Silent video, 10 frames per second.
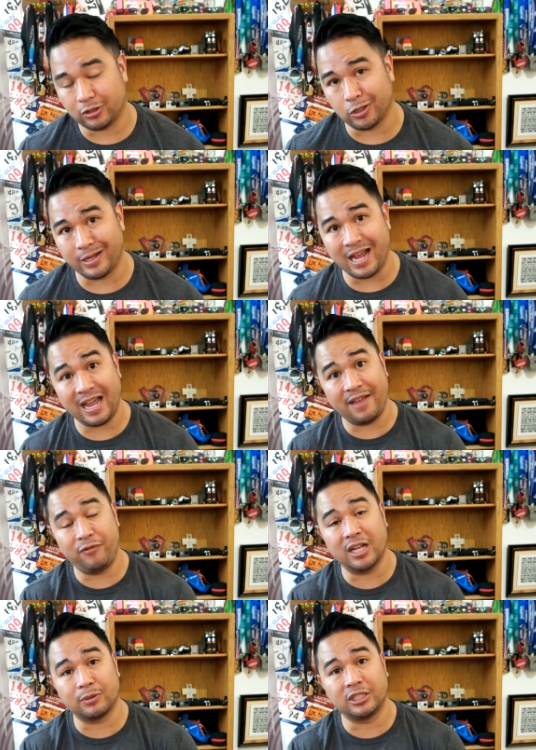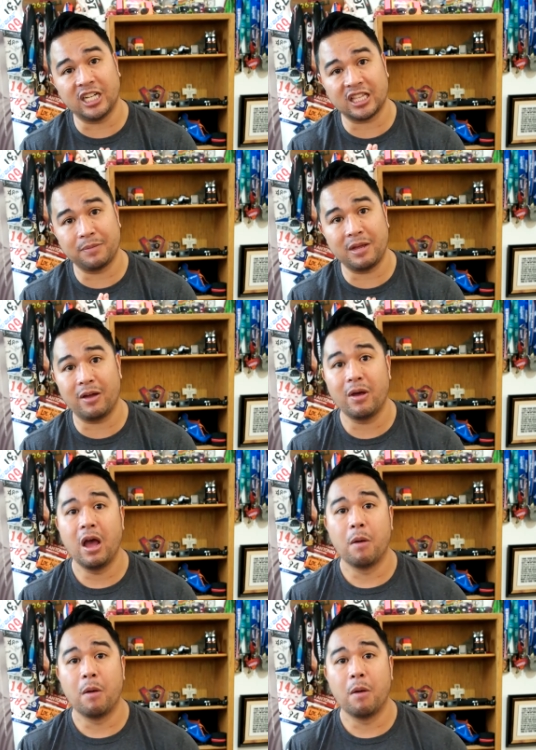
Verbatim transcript: So yeah, if you guys want to check them out,